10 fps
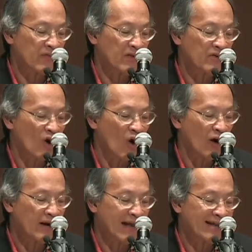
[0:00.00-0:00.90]
the
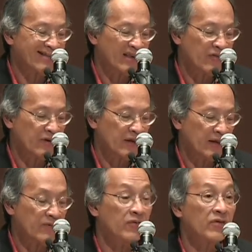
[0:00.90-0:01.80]
dark and
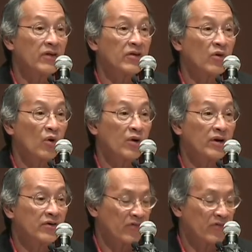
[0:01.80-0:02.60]
listening for the noise